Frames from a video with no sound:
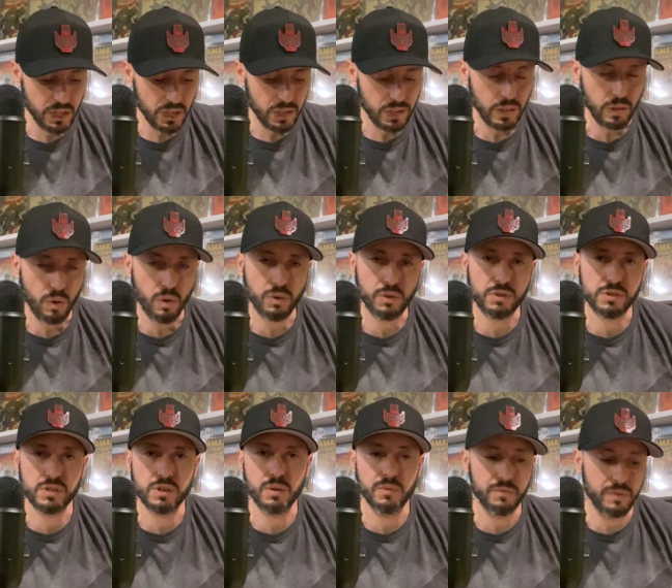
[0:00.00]
longer
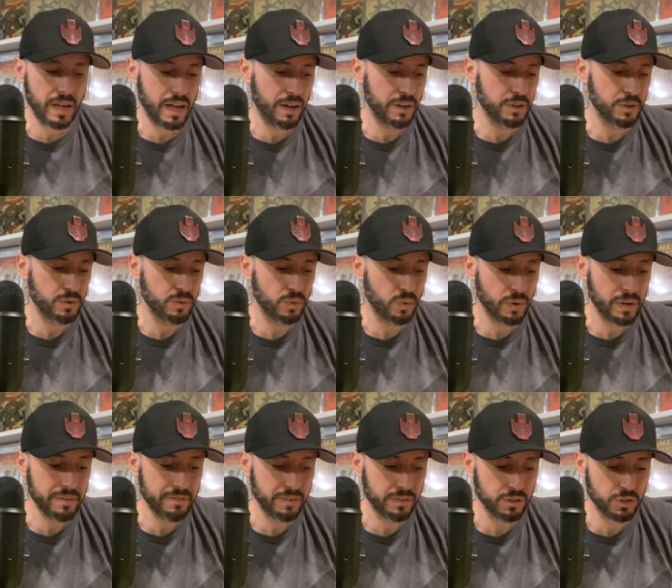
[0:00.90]
term value or
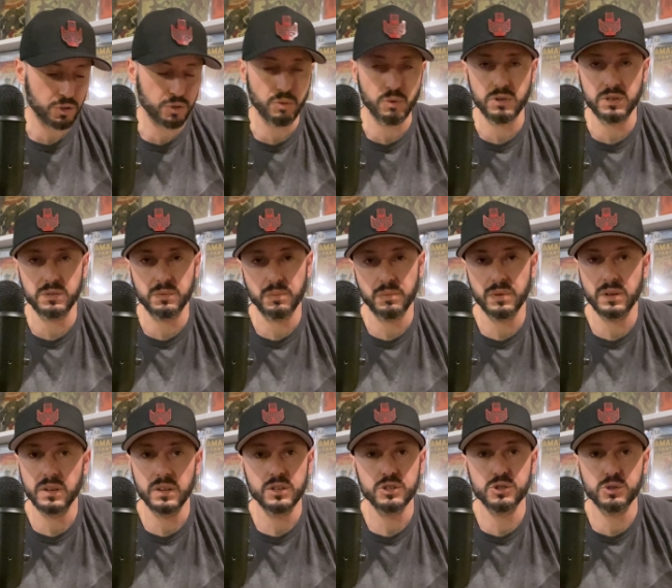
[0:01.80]
even short
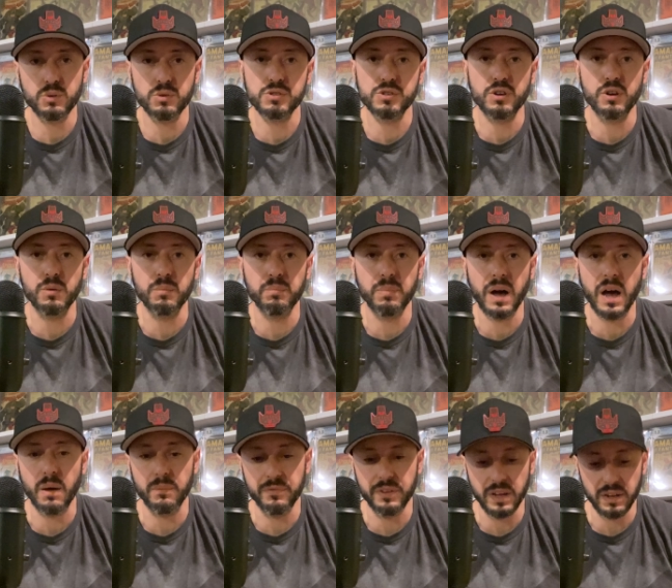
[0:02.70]
short term
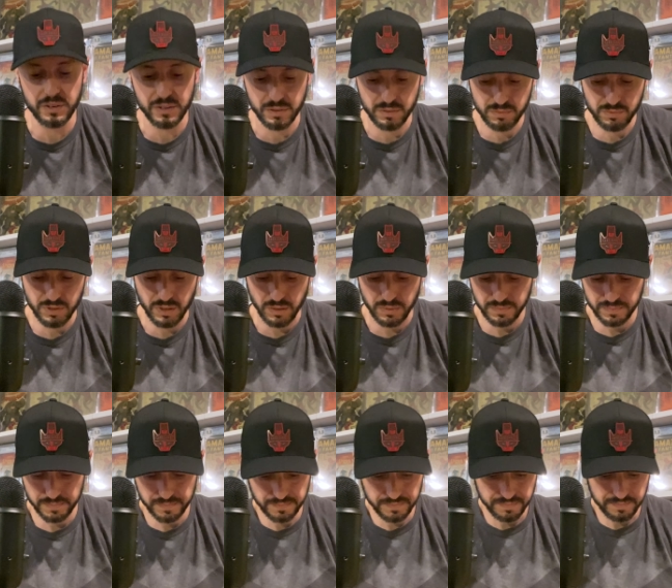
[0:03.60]
pop value. So
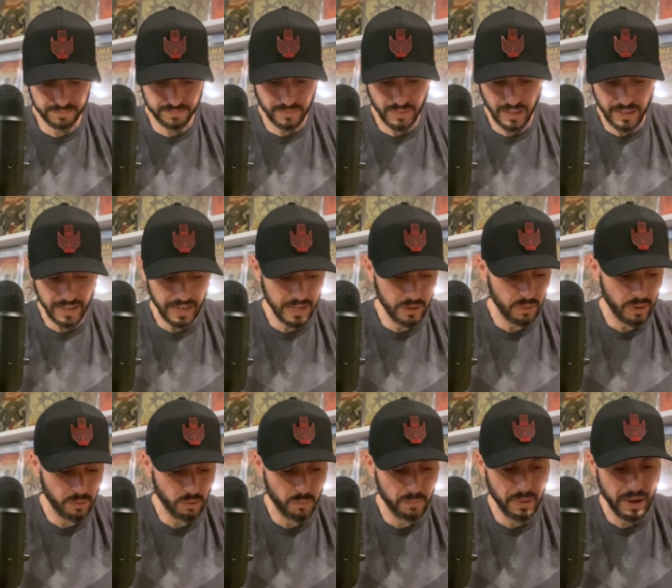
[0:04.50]

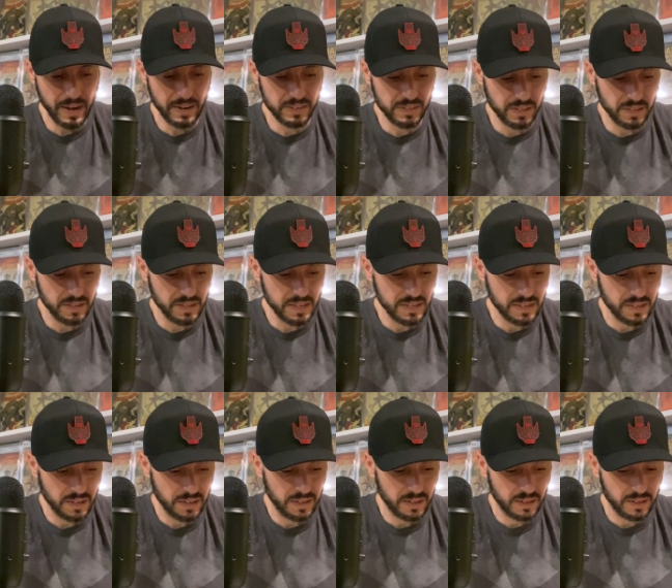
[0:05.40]
Anyway, we're back to the
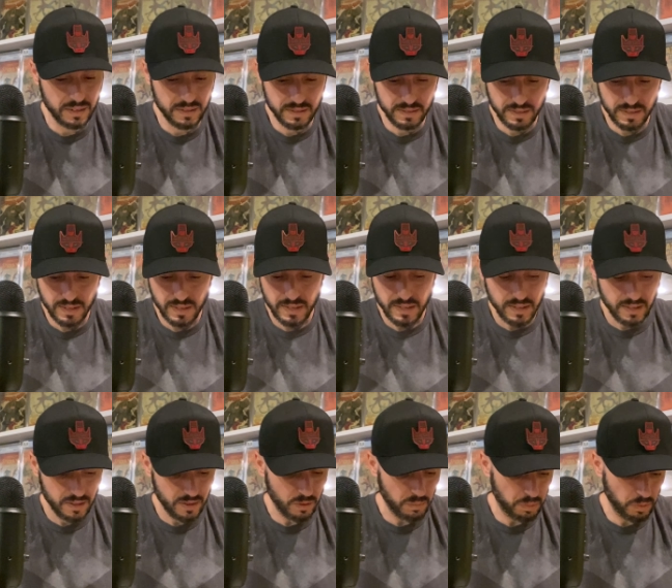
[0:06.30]
uh,
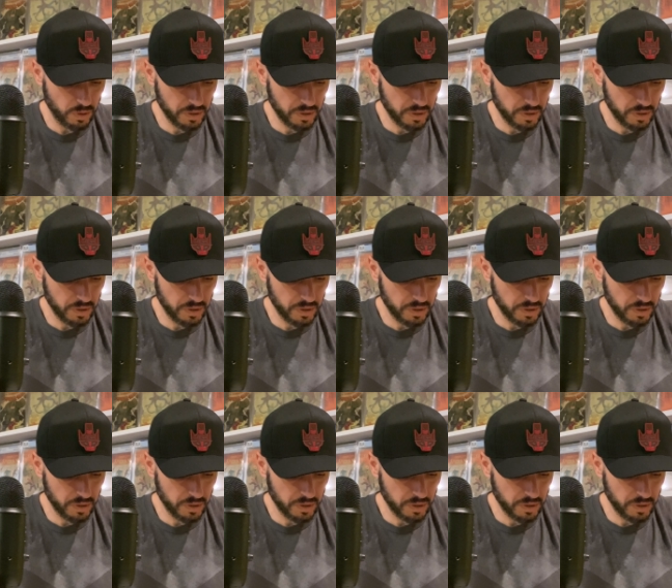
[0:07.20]
the book